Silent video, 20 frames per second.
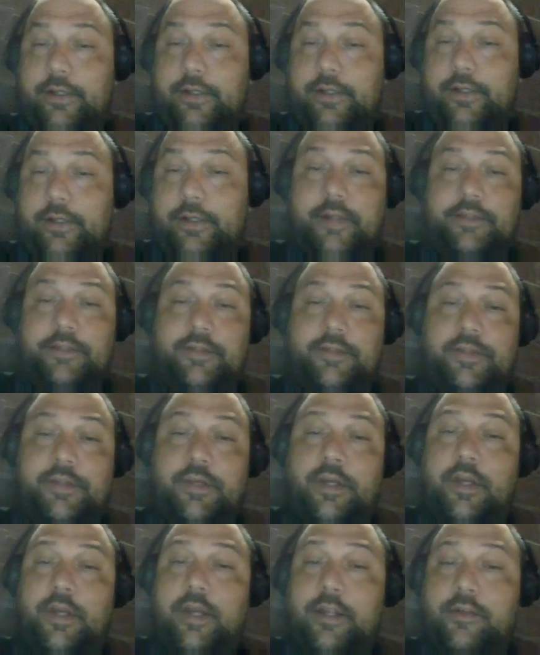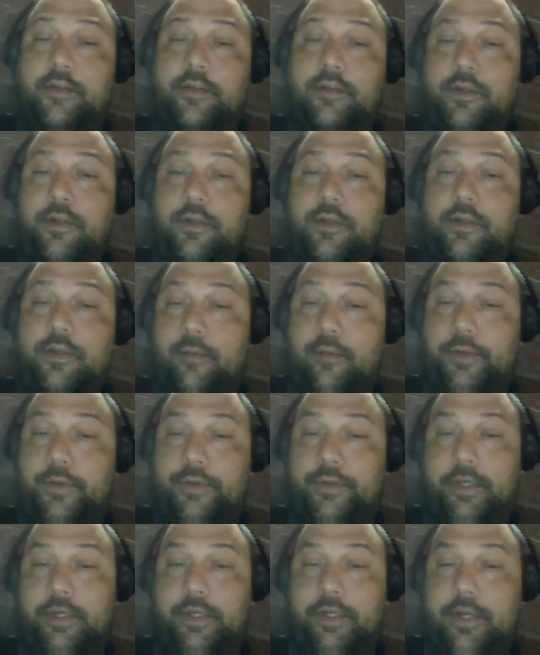expectancy and
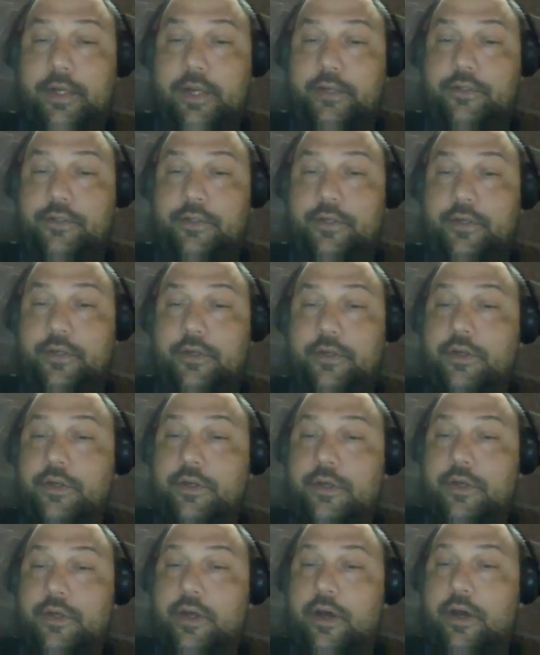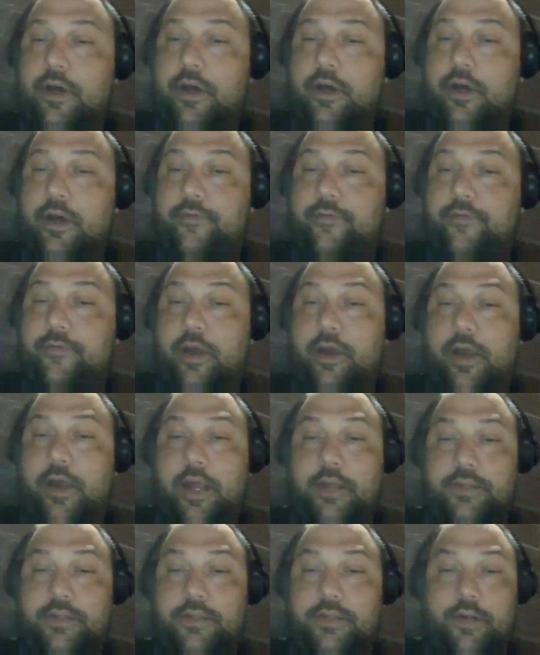building a nation of
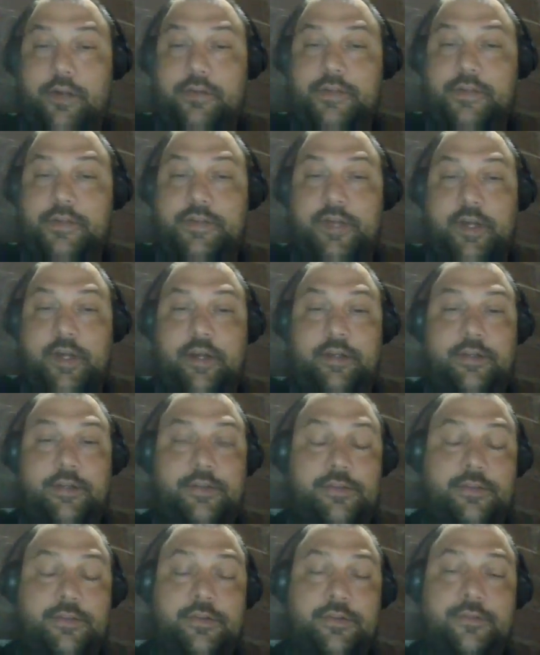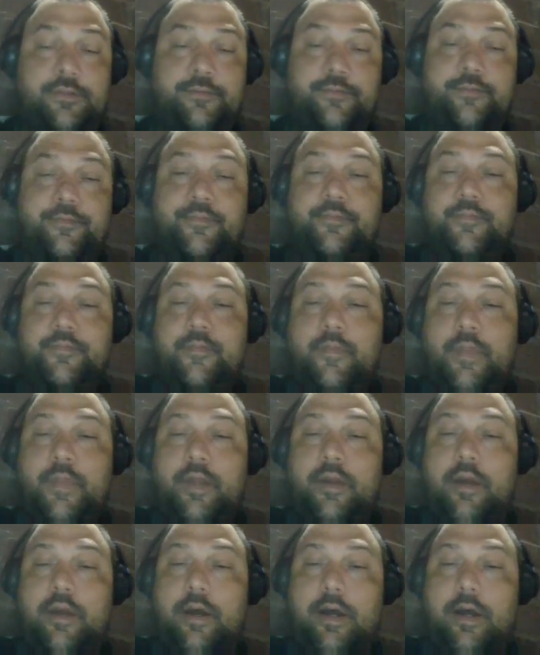engineers and scientists.
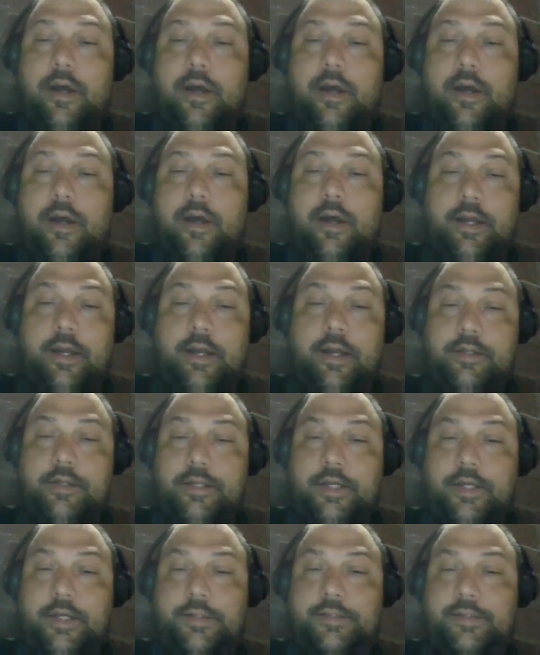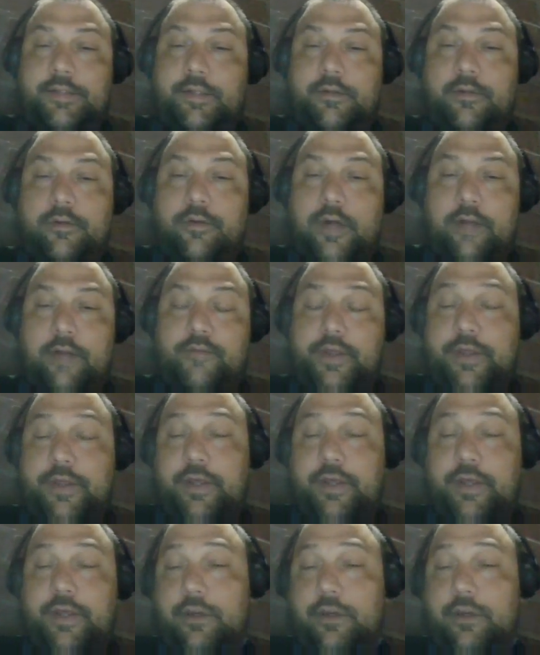So everything that